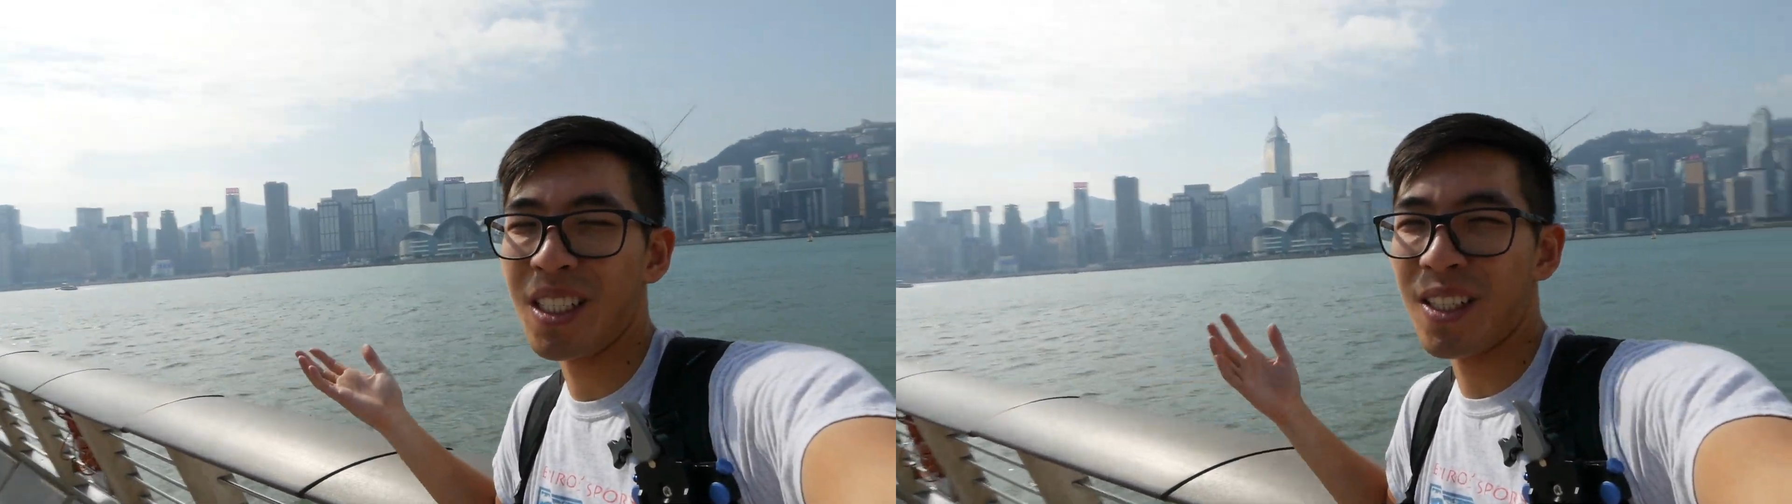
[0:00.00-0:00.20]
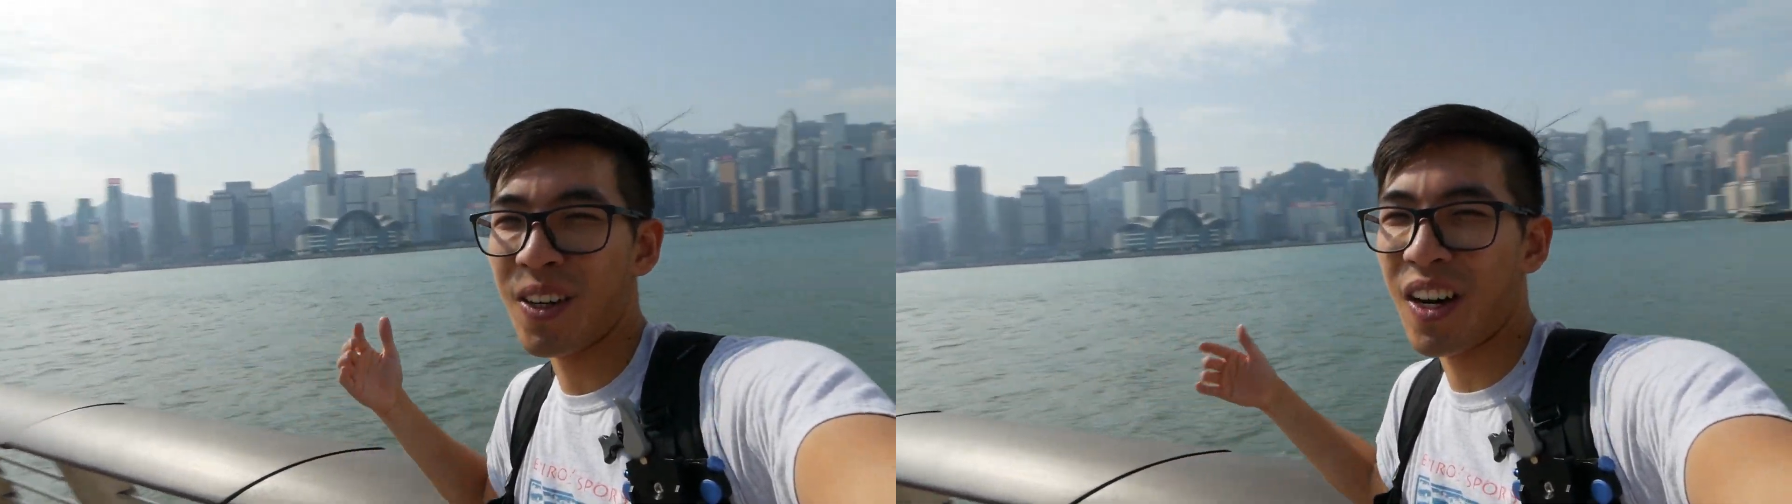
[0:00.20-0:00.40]

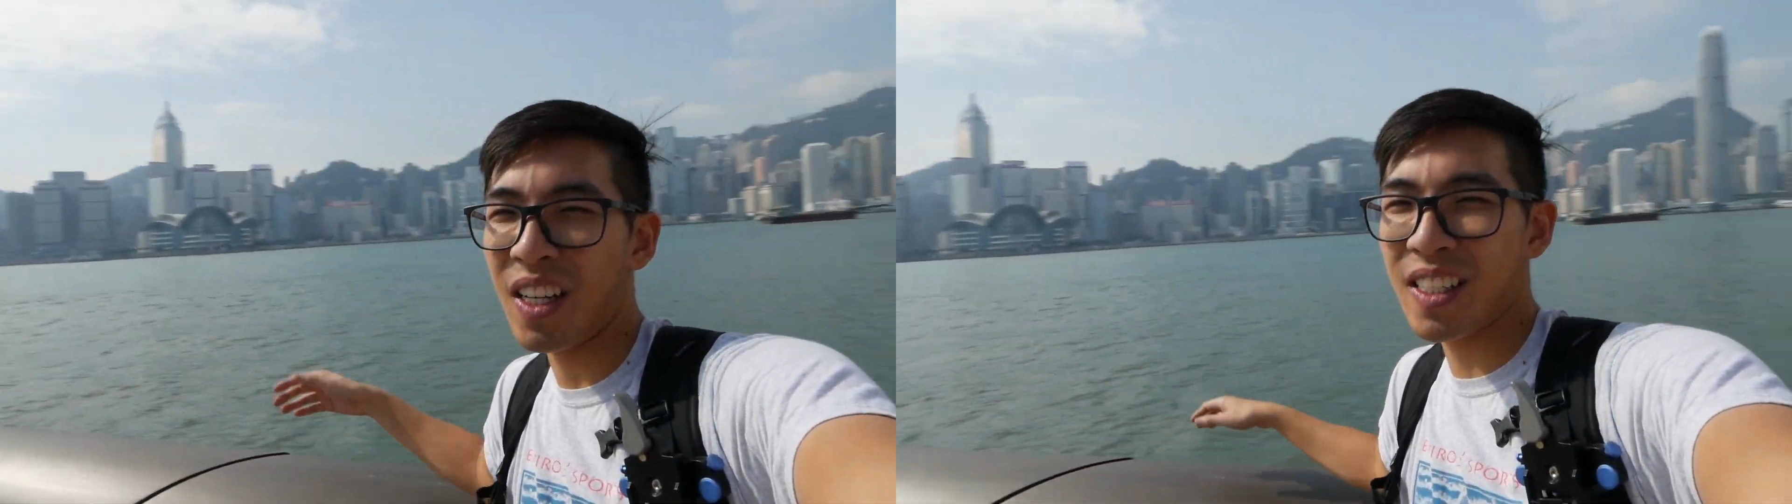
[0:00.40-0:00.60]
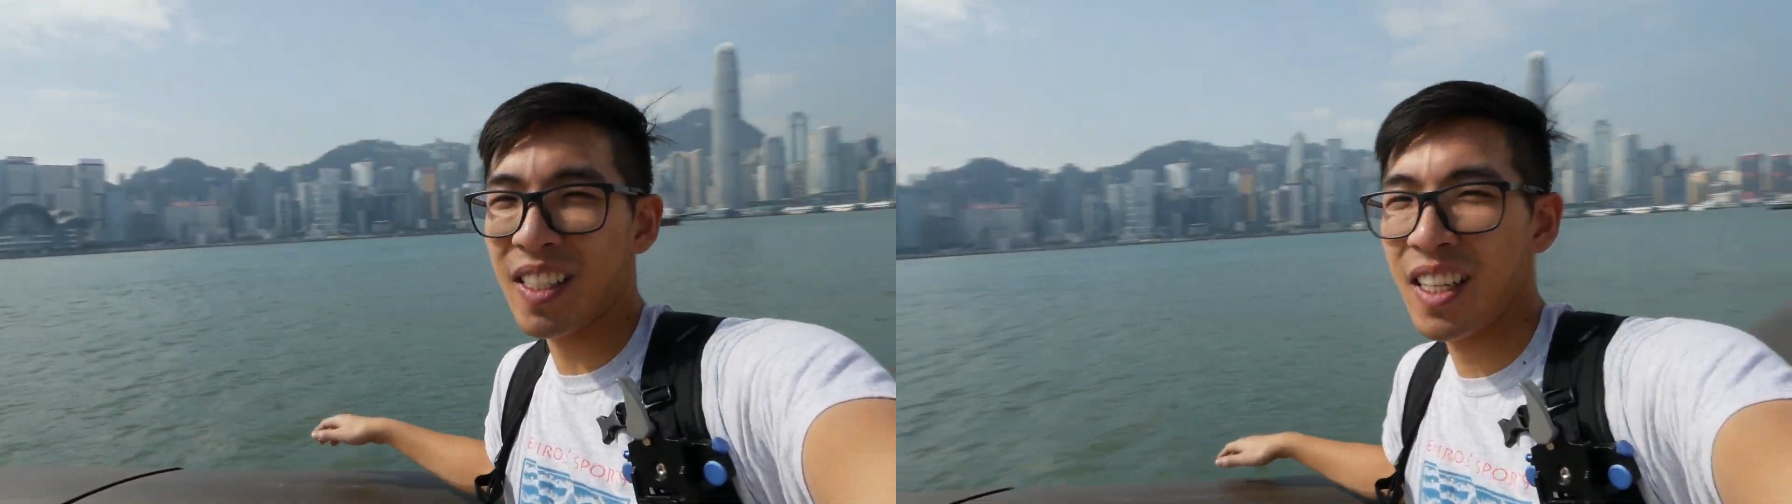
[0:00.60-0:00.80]

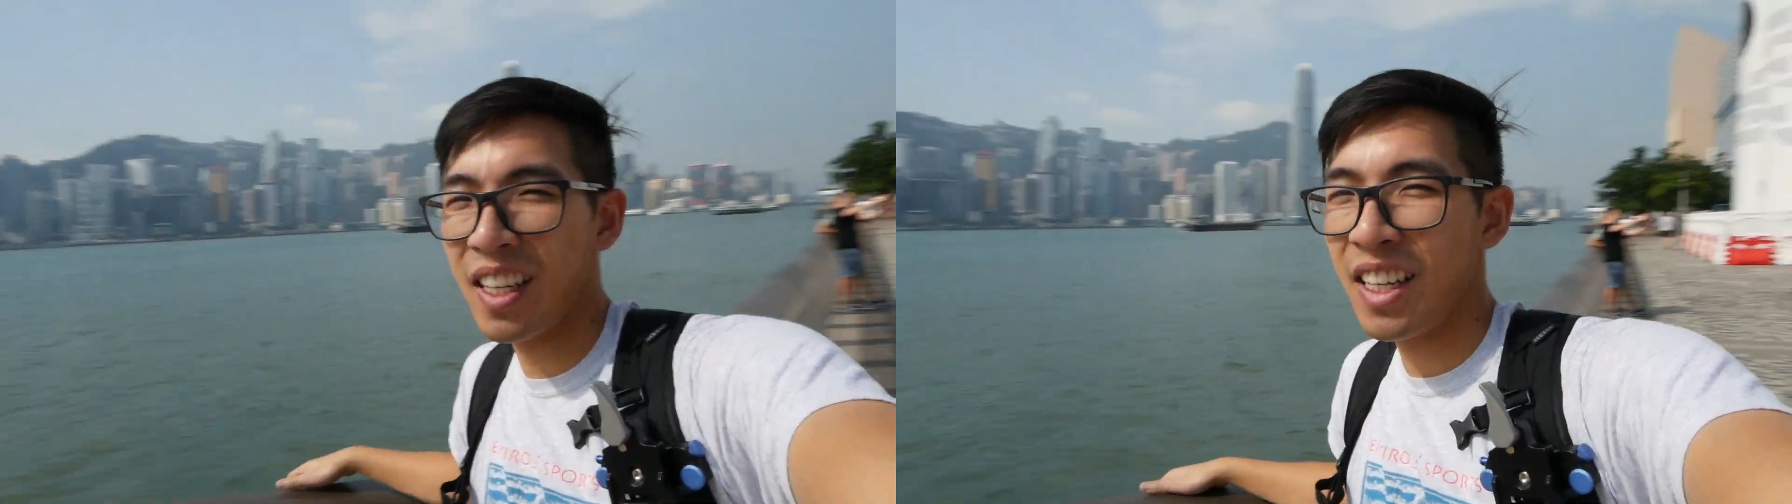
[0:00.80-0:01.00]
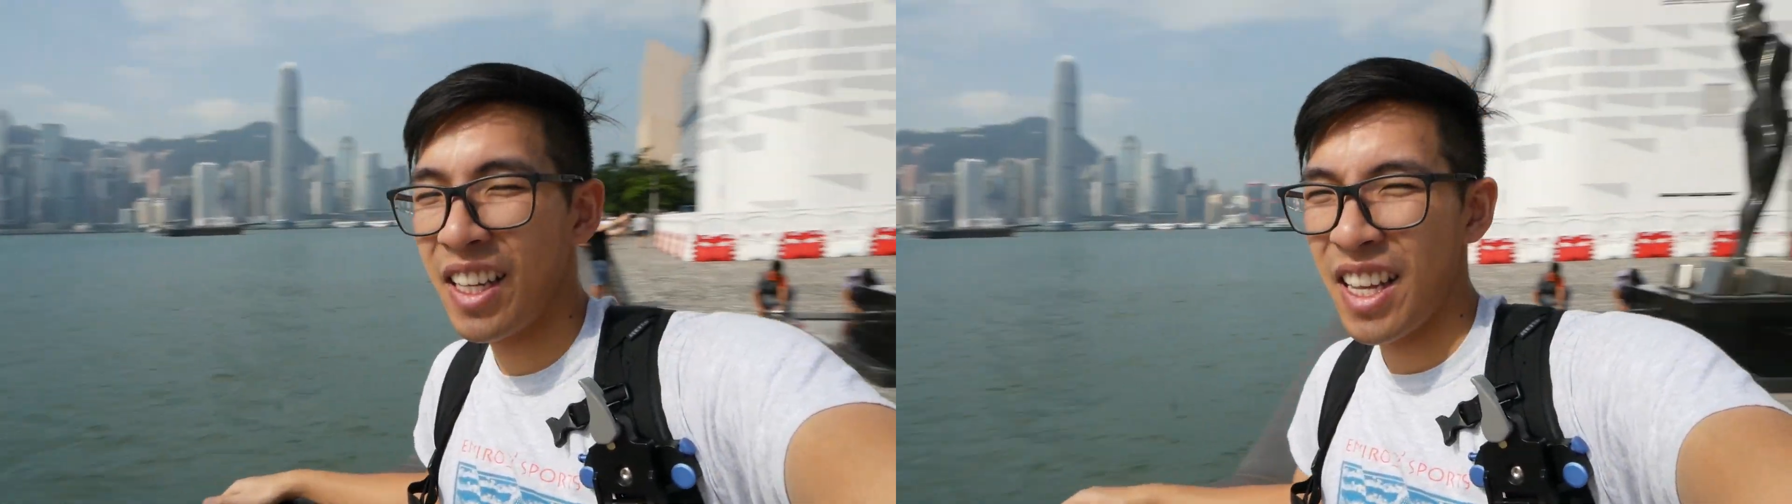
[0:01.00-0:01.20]
across
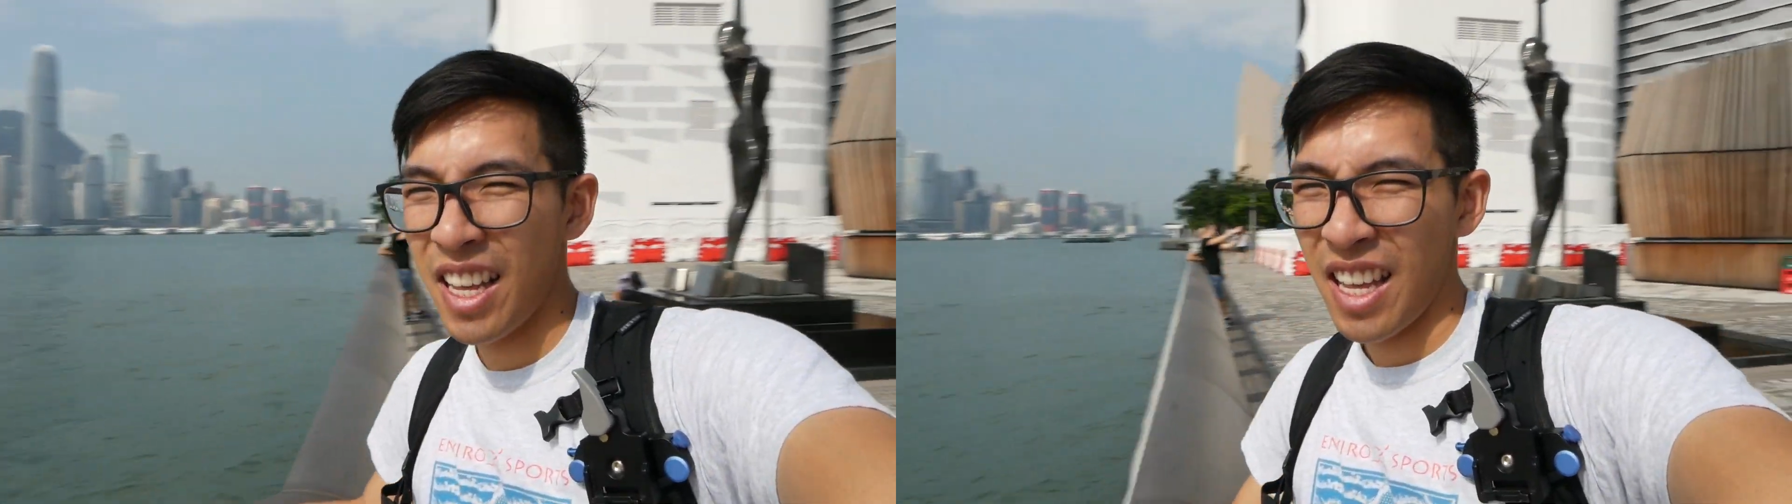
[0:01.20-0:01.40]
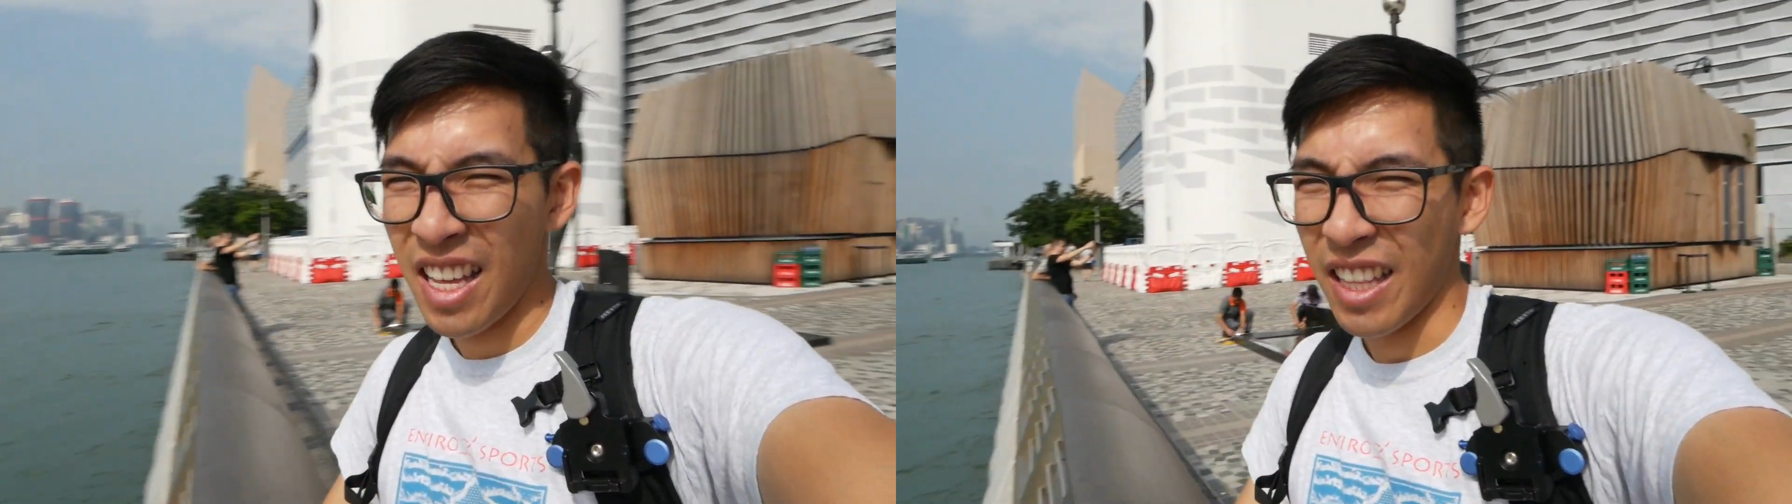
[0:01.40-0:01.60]

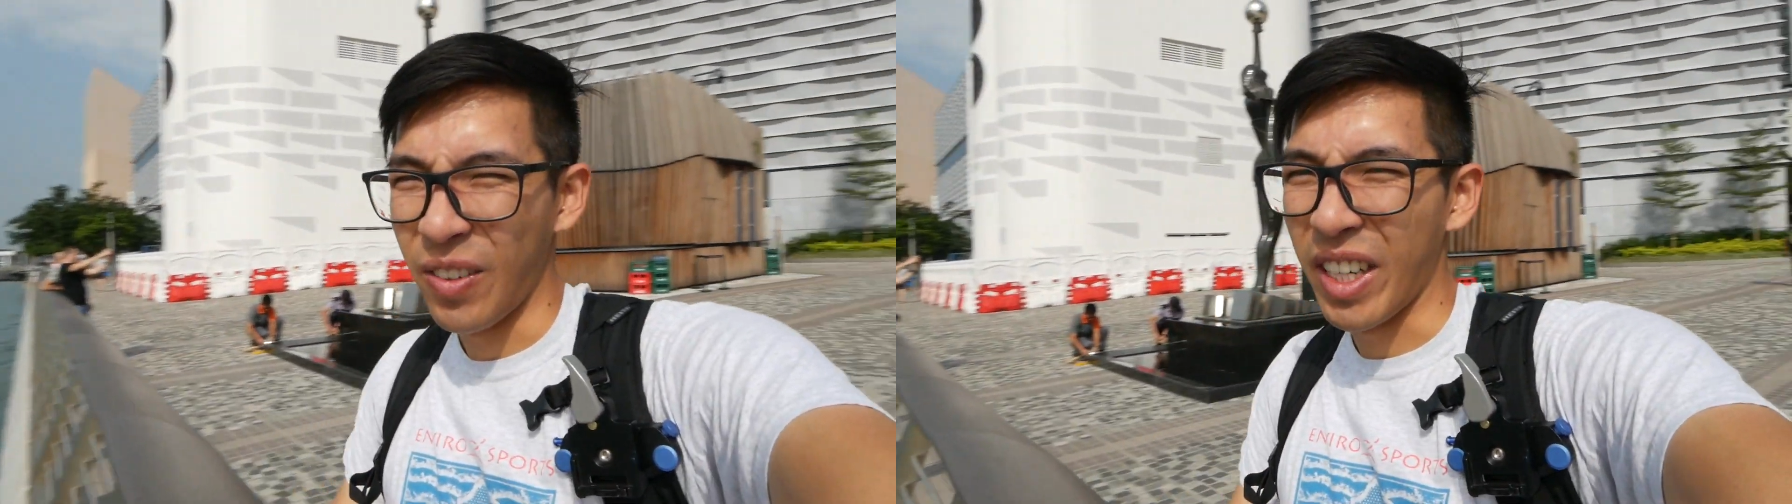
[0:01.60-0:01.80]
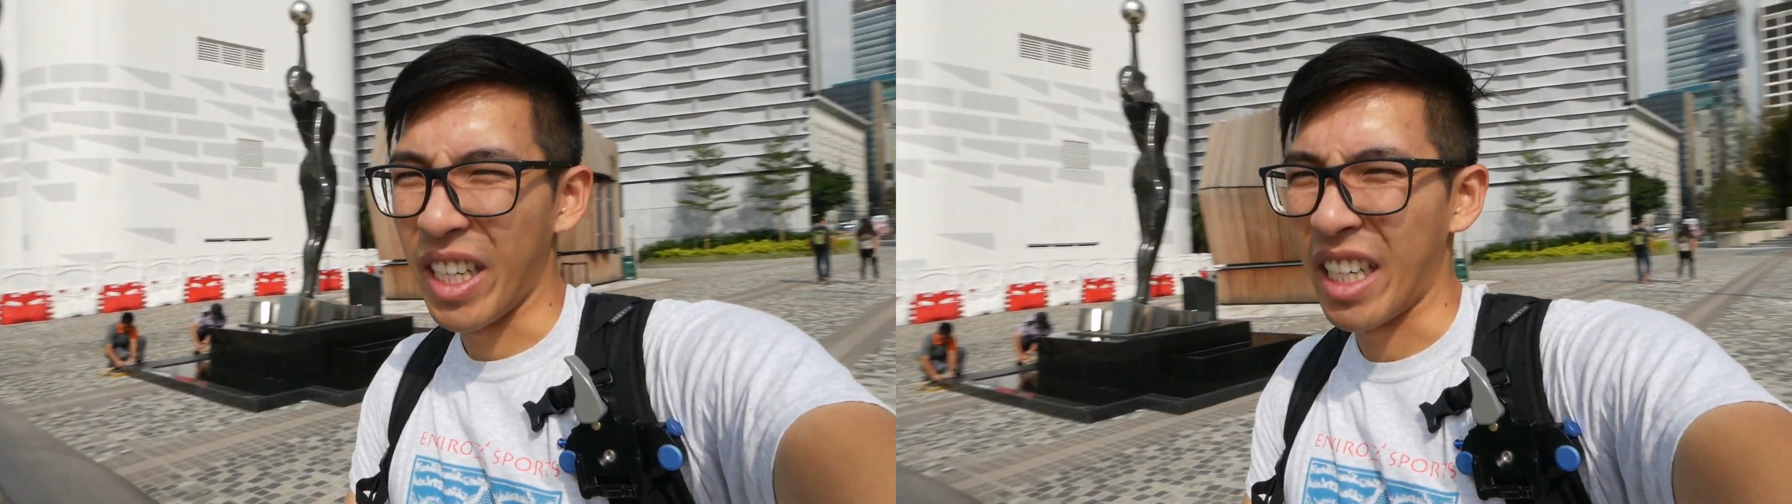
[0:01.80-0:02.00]

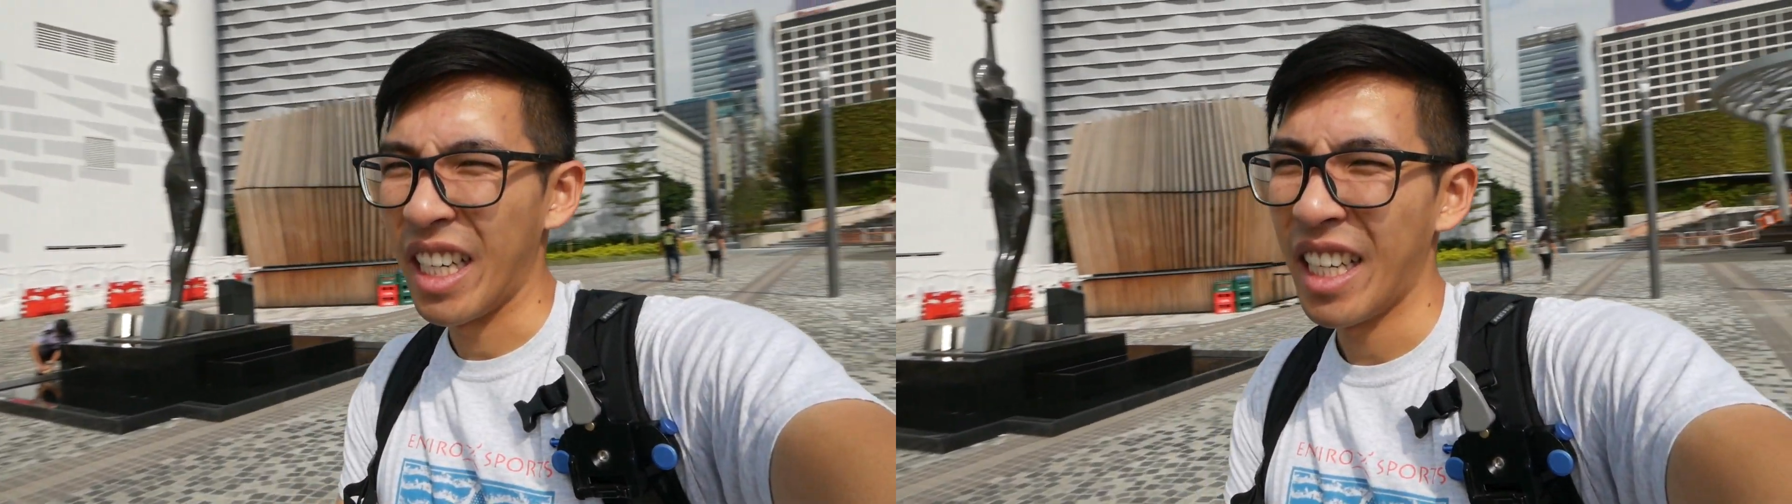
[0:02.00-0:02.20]
where